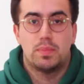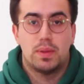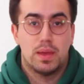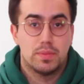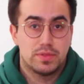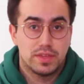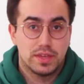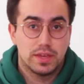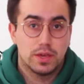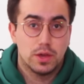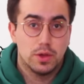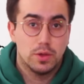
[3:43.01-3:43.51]

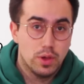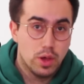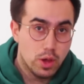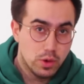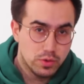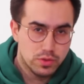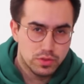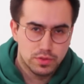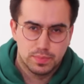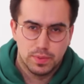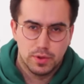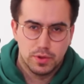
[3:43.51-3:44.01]
PepsiCo
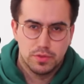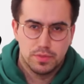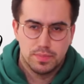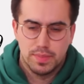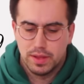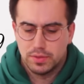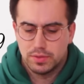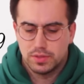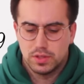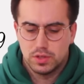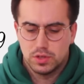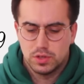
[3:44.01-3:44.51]
owns both
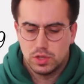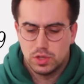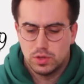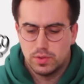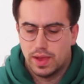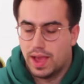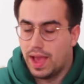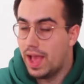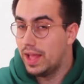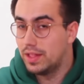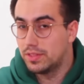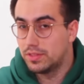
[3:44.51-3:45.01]
Mountain Dew
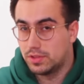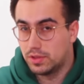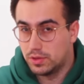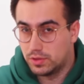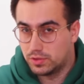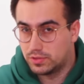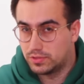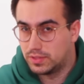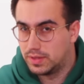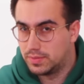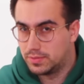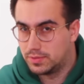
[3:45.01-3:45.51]
and
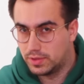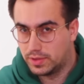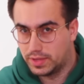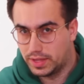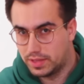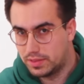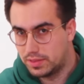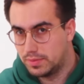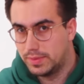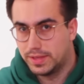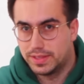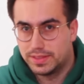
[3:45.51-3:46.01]
SodaStream, so I
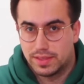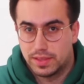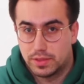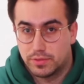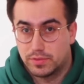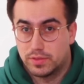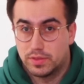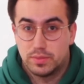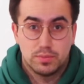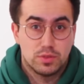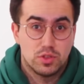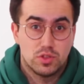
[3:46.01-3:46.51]
guess it made sense
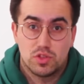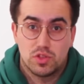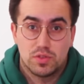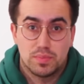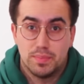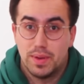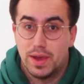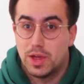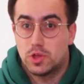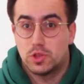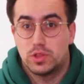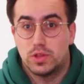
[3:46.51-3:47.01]
for them to just
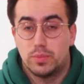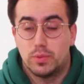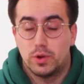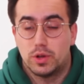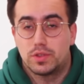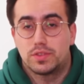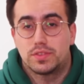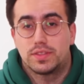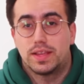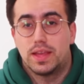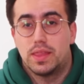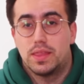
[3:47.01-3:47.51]
mash their
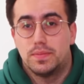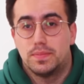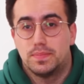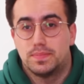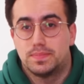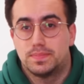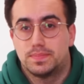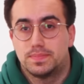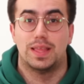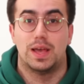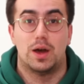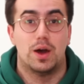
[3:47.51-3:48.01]
products together.
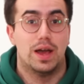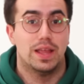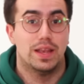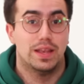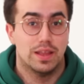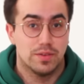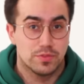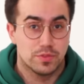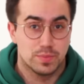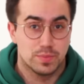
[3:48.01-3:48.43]
Now, I love